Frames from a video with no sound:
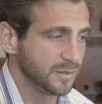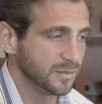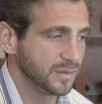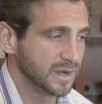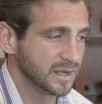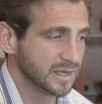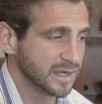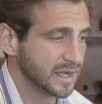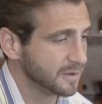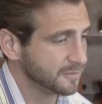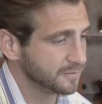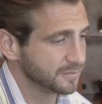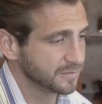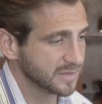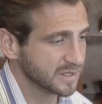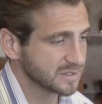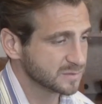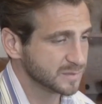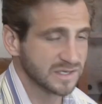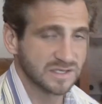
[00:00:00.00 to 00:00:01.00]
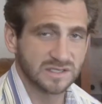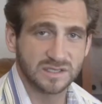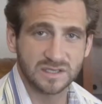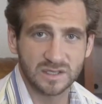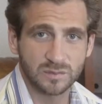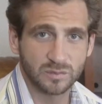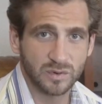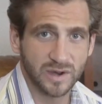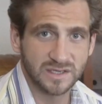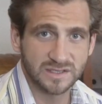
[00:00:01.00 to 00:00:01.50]
But yeah, that's basically
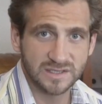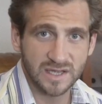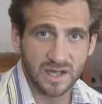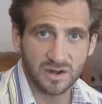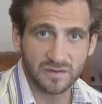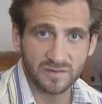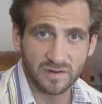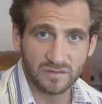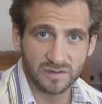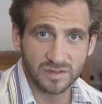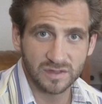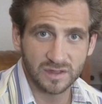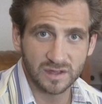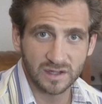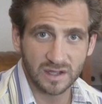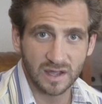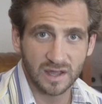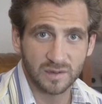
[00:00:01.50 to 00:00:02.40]
the breakdown of everything.